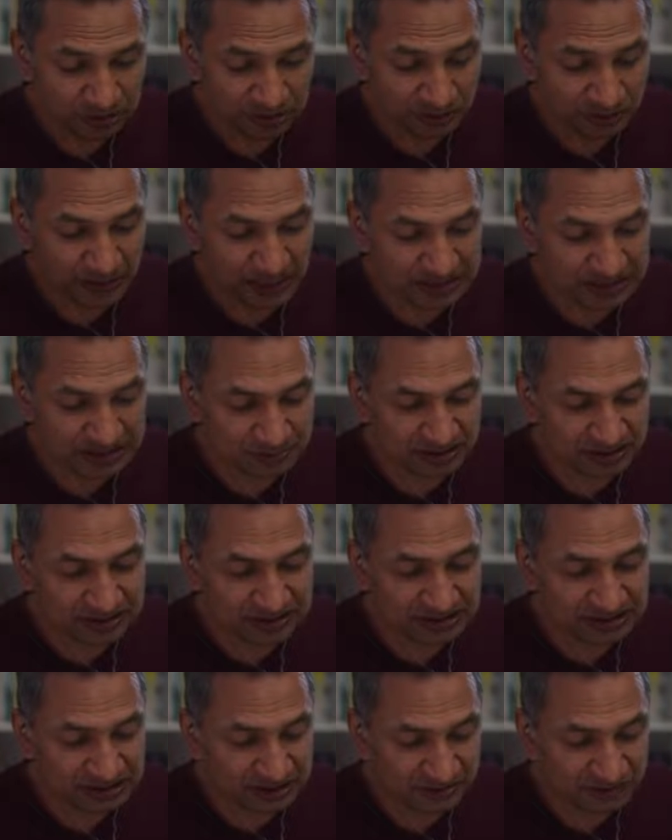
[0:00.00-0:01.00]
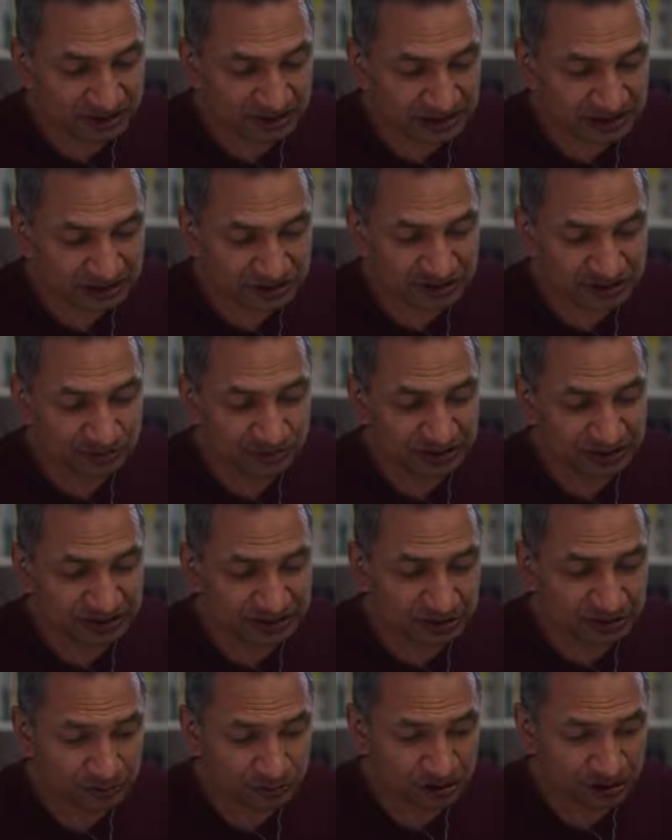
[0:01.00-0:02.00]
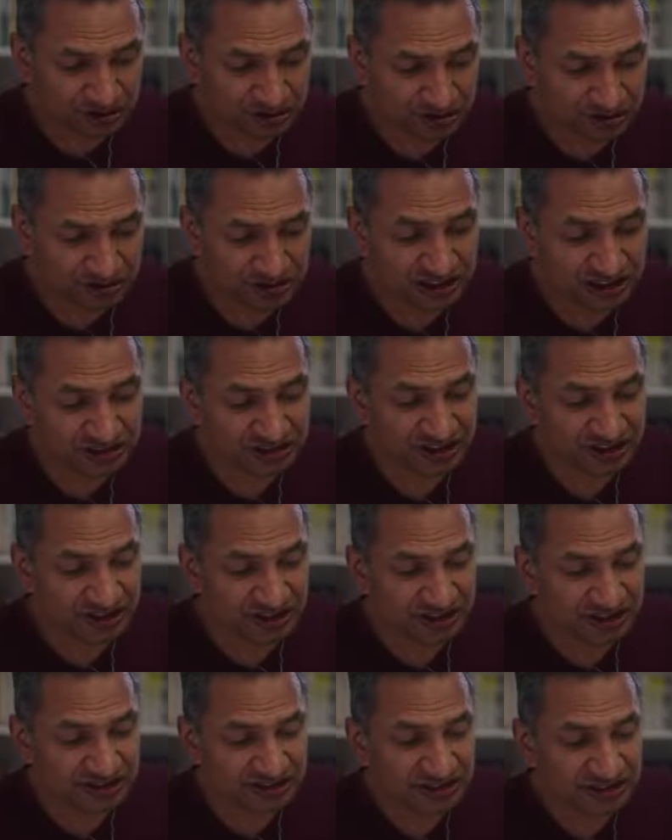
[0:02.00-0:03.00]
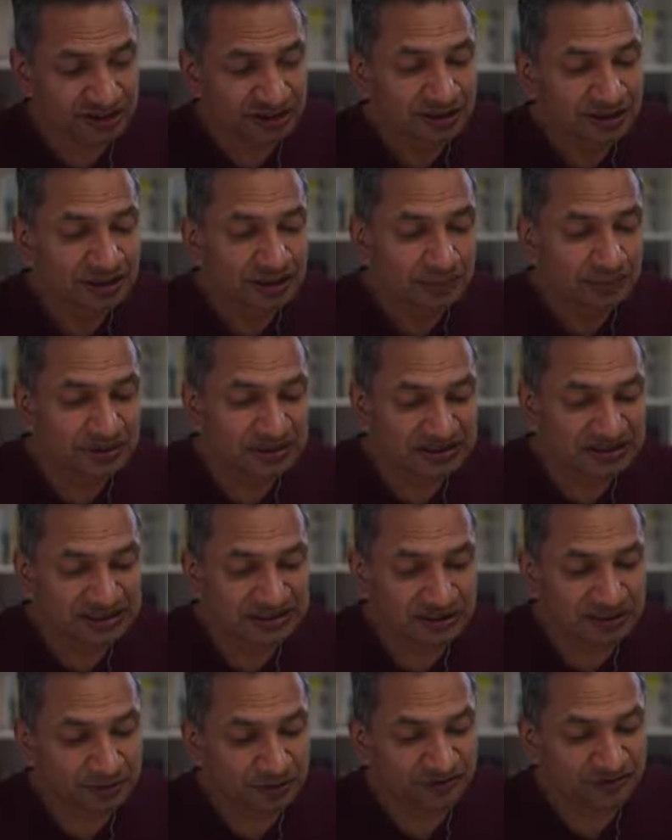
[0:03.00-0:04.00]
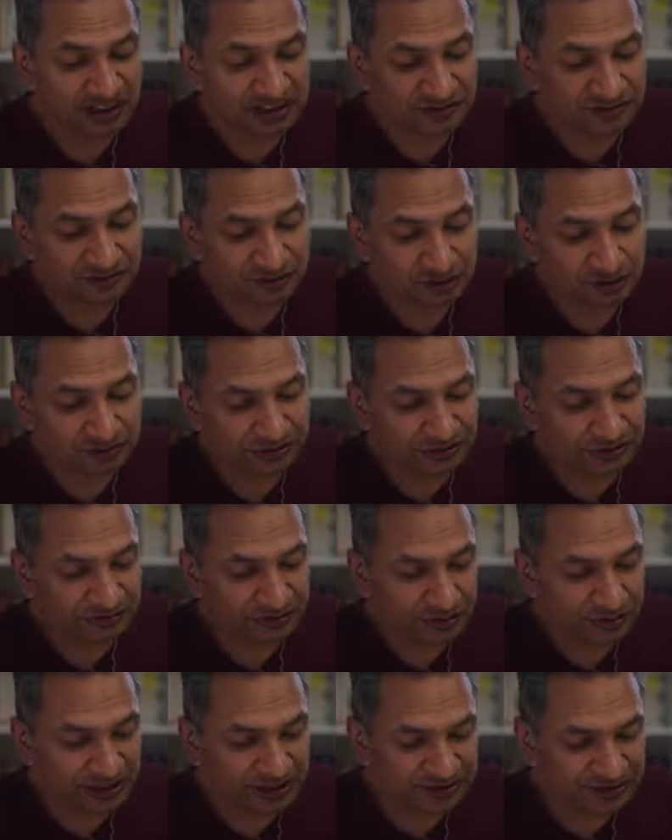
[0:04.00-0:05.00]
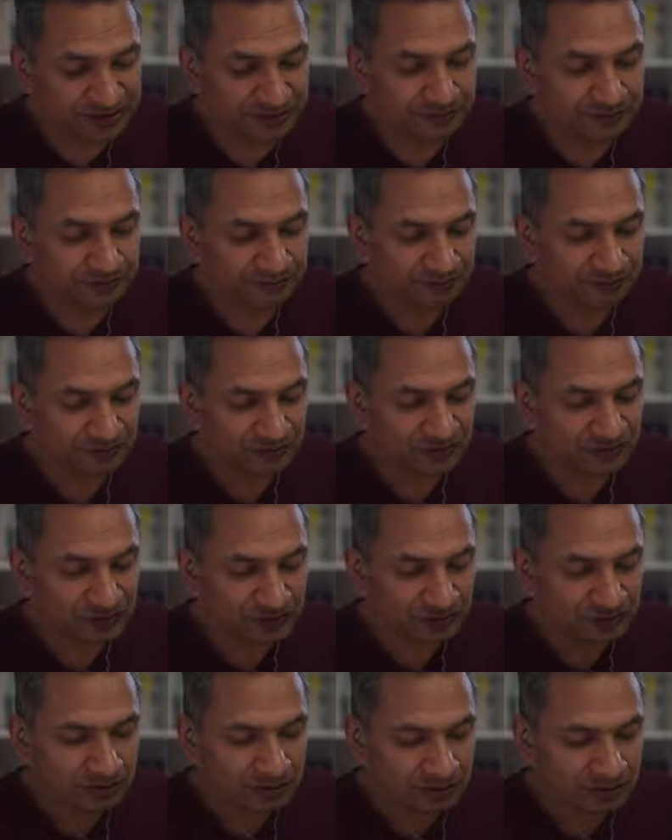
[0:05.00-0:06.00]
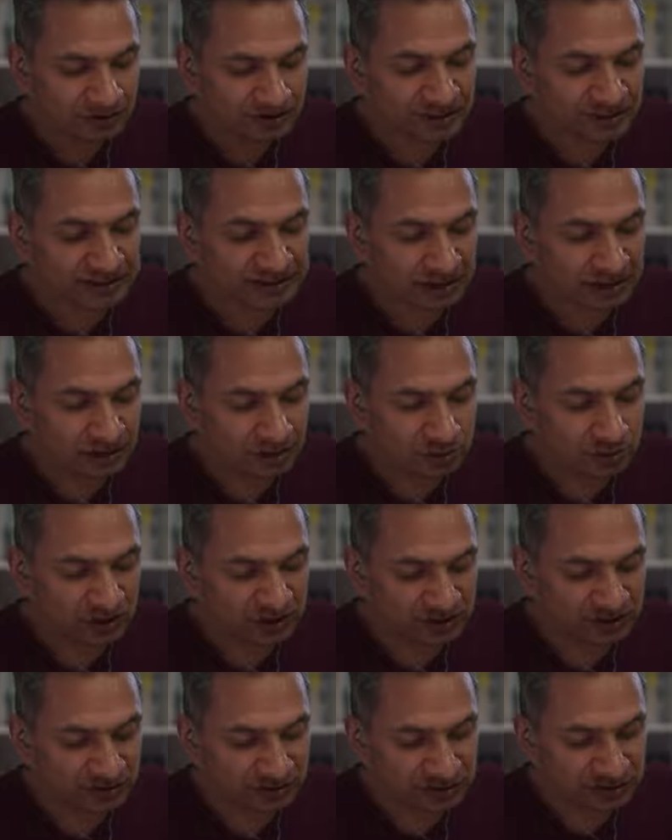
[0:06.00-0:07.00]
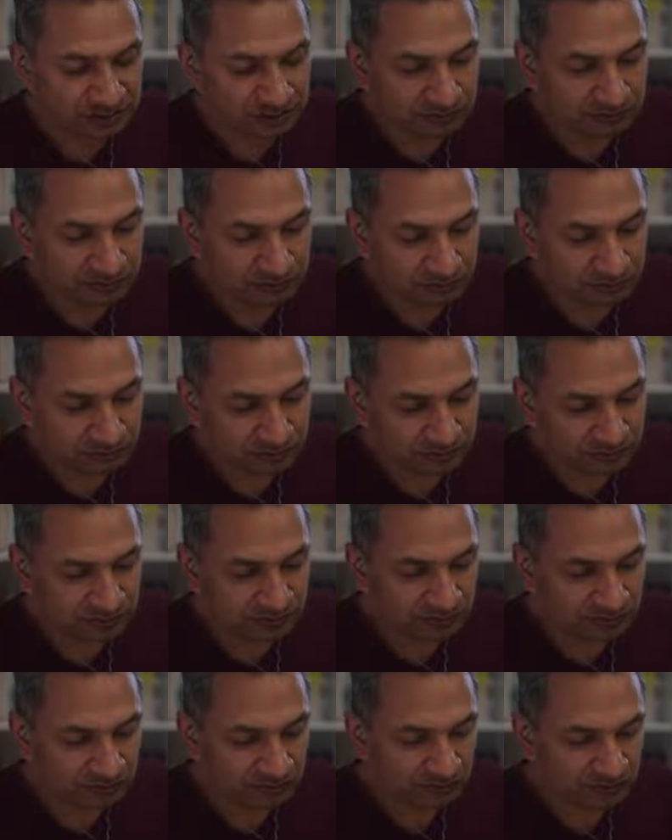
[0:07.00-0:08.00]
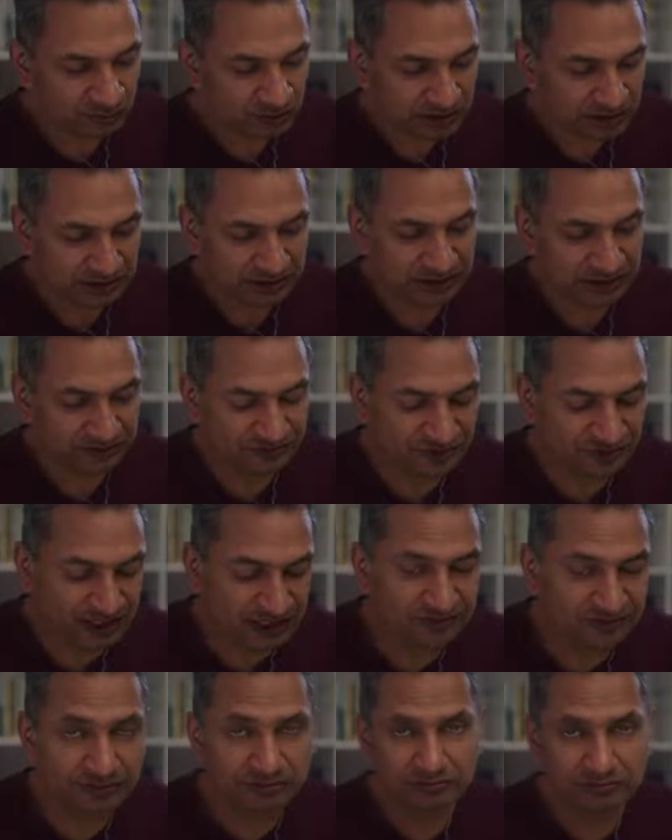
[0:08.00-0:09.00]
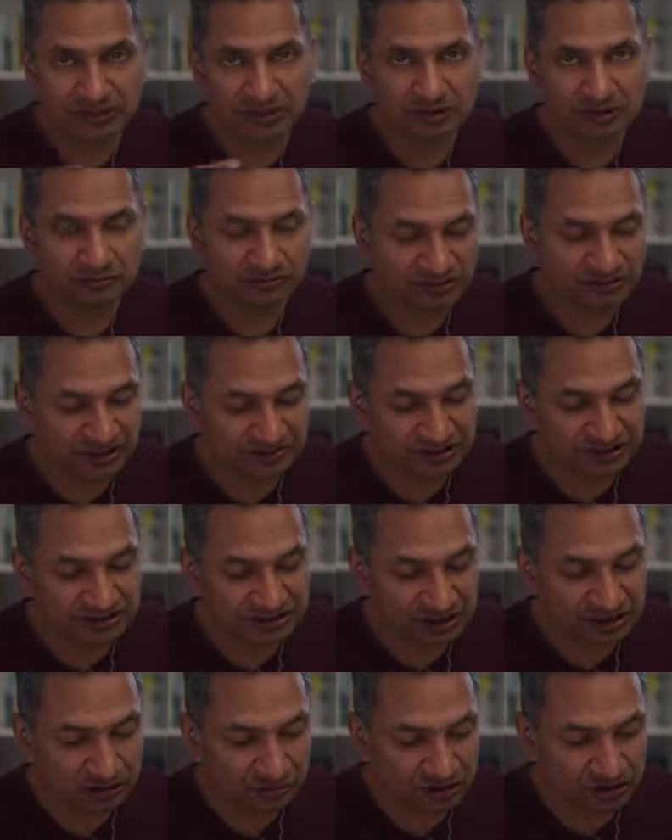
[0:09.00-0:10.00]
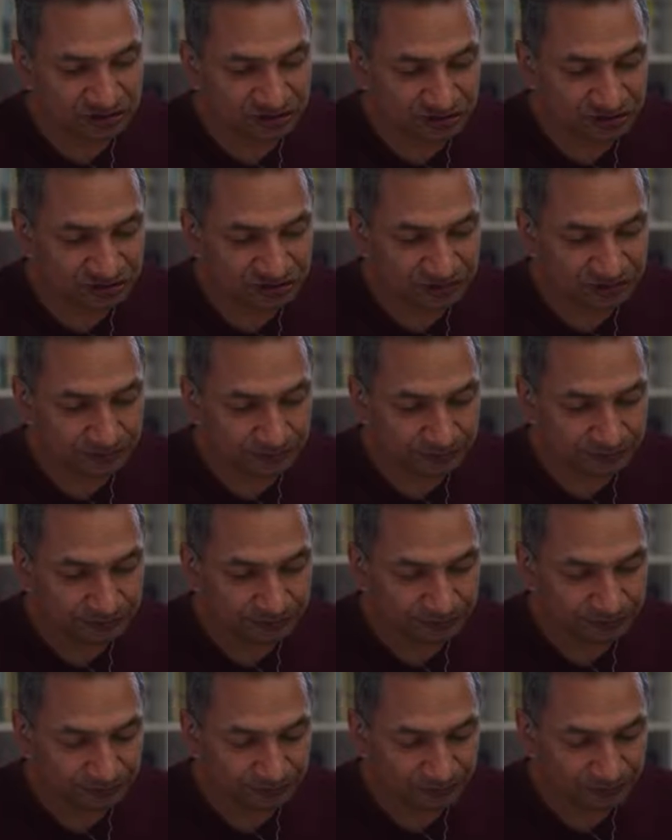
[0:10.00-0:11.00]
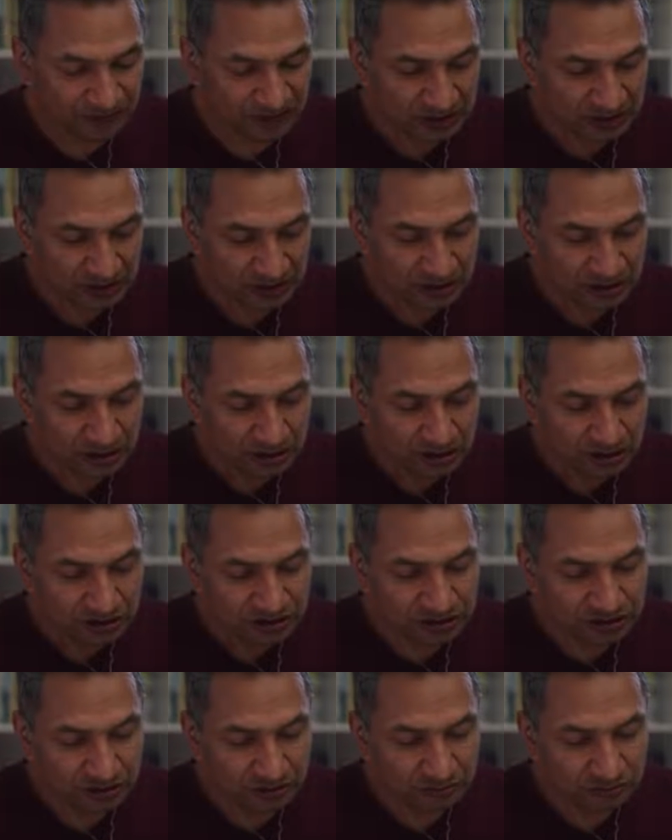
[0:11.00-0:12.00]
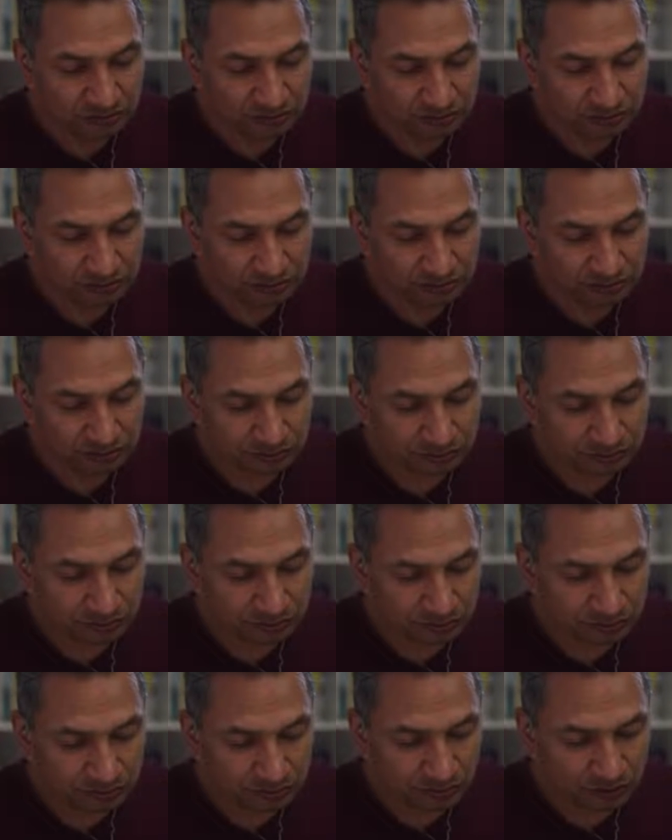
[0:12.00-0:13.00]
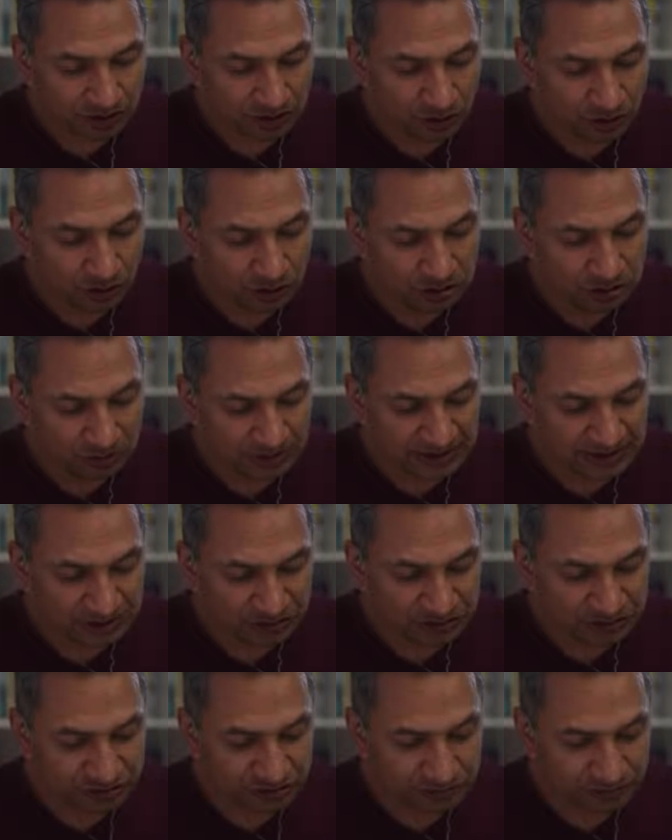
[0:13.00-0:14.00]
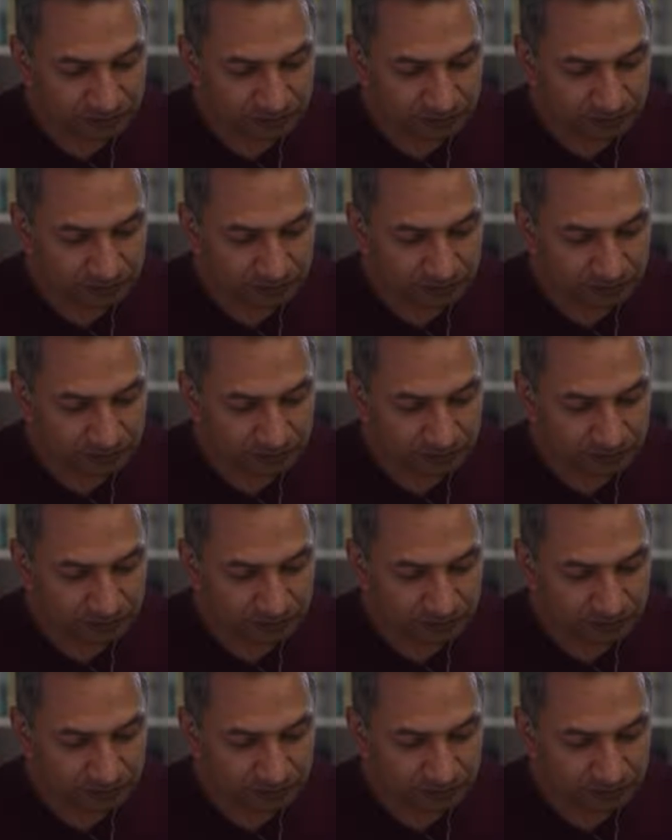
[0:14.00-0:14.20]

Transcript: of the past meetings, I think, and submitted some questions. Yes, she has. Please, can you provide the following information? Set out of questions in 5 set out questions. So, Oldham Council